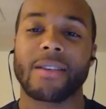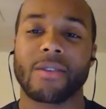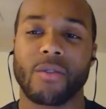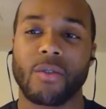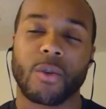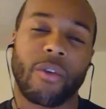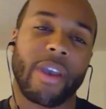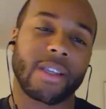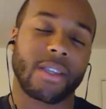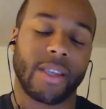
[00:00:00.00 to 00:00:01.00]
You use
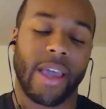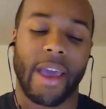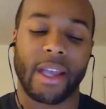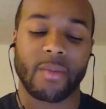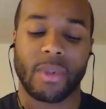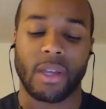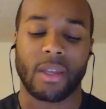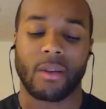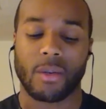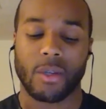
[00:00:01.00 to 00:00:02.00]
Craigslist ads, but nothing
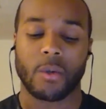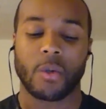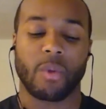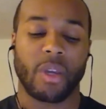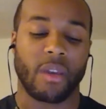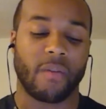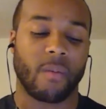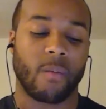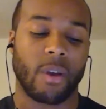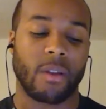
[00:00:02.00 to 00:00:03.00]
on social media
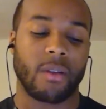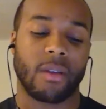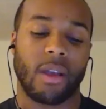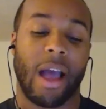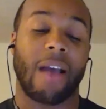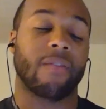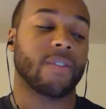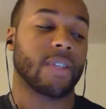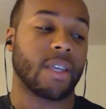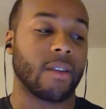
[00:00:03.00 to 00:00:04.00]
from what I've
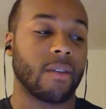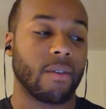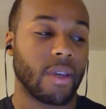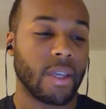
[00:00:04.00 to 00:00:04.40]
seen or he's.